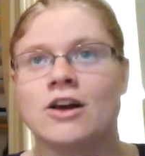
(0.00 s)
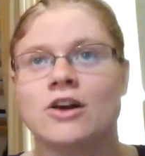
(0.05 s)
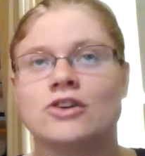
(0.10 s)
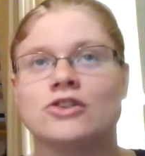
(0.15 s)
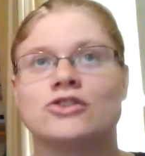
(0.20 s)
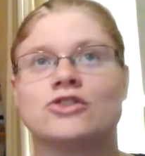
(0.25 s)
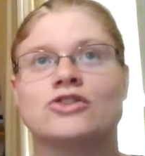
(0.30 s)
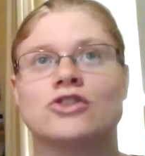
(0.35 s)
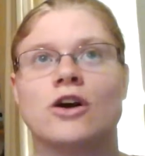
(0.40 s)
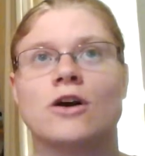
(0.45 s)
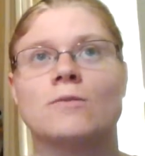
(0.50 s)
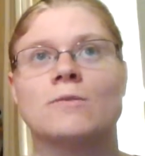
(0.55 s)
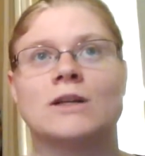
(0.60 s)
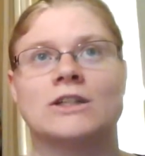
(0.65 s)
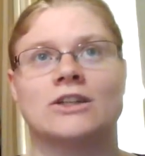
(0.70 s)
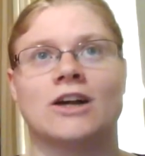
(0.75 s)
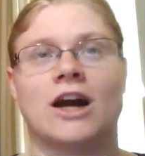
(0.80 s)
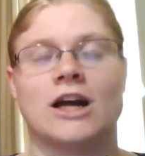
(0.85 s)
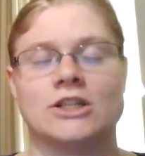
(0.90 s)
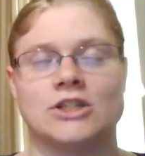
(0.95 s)
So much
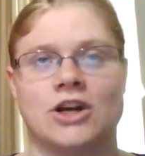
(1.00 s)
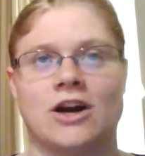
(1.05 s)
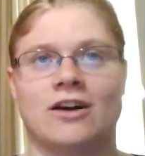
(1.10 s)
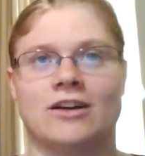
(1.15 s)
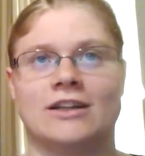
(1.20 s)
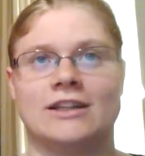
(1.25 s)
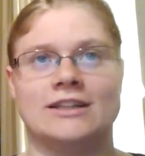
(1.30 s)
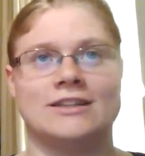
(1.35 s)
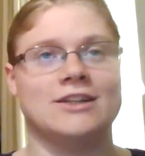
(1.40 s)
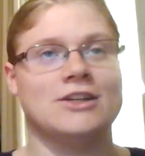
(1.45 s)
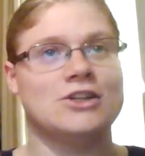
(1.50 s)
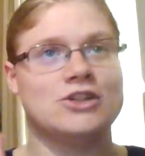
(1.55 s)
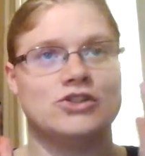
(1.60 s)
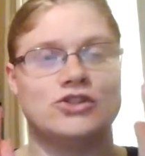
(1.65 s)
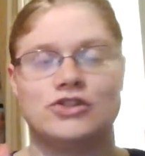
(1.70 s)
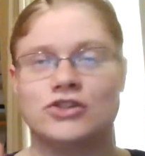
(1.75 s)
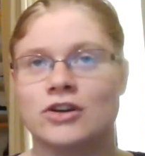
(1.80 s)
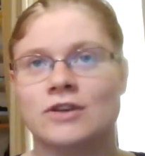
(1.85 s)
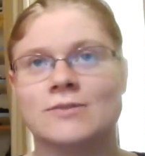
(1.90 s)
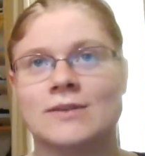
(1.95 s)
hot chocolate,
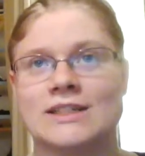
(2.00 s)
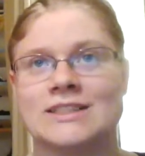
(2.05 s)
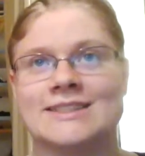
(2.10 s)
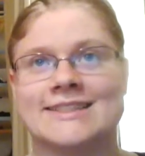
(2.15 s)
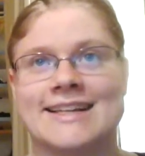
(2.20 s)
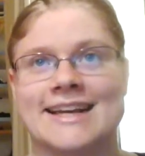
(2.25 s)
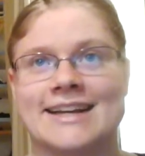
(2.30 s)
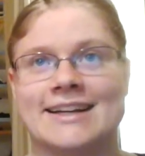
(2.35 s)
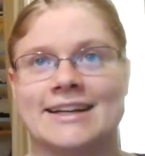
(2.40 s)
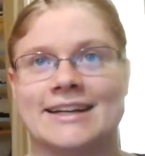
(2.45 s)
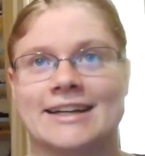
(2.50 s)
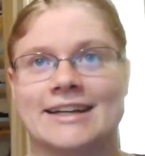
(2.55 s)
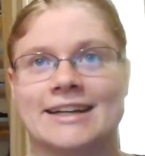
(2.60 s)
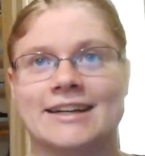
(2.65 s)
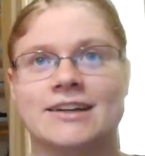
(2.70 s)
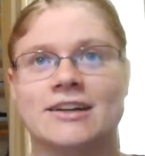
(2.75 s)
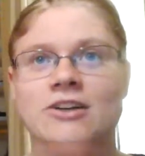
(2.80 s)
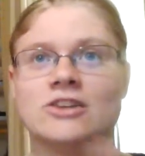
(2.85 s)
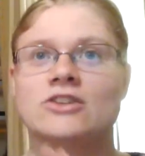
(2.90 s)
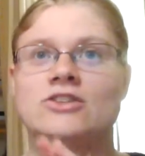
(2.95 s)
so much cider,
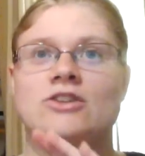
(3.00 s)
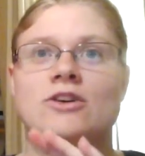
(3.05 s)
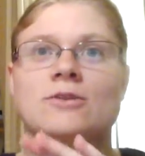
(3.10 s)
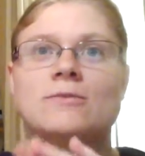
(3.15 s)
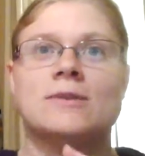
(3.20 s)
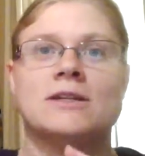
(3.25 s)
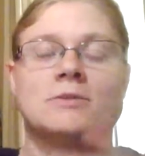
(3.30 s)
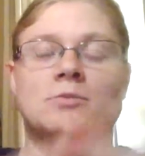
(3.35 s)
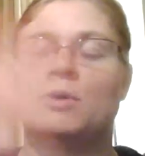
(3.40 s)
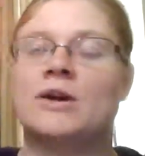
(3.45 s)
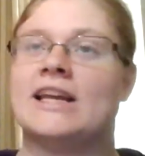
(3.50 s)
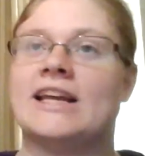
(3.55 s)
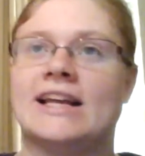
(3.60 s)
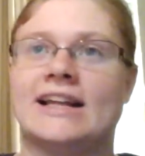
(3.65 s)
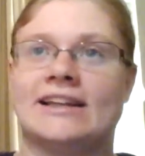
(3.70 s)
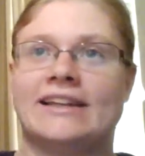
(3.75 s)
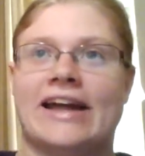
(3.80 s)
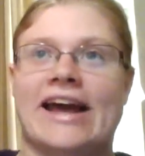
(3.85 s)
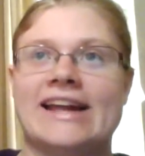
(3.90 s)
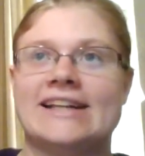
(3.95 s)
so much
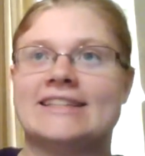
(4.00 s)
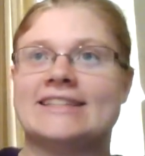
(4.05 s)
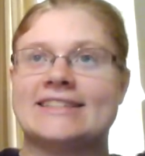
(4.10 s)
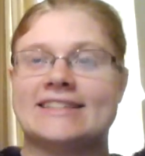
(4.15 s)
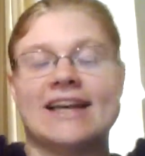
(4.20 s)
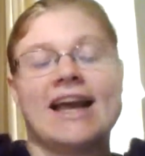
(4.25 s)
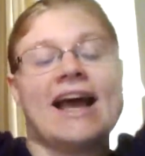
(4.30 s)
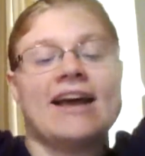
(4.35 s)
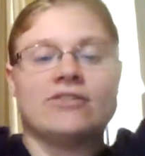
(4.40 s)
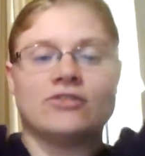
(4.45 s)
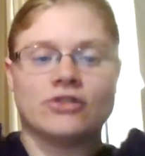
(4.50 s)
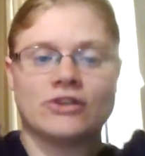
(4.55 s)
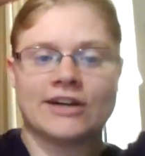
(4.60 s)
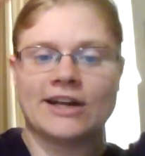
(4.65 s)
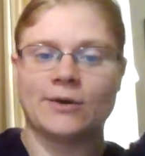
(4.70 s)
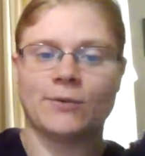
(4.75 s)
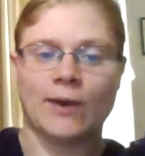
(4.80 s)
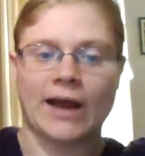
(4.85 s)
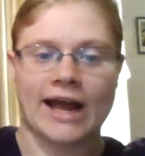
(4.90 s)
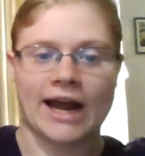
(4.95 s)
putting lights
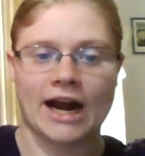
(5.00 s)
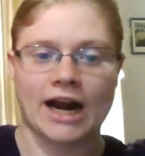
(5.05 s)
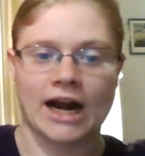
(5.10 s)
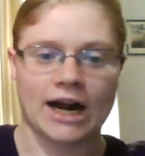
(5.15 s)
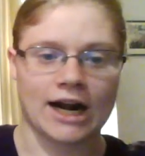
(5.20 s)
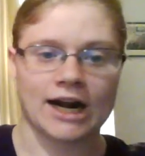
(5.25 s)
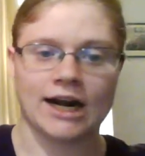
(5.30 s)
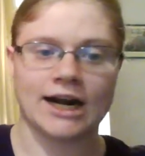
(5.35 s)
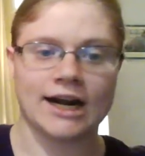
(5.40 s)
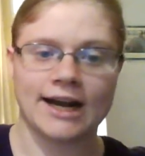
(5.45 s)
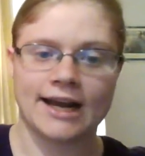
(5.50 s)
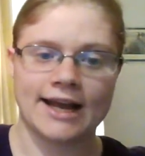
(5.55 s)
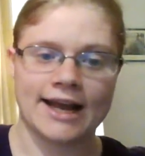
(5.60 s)
everywhere,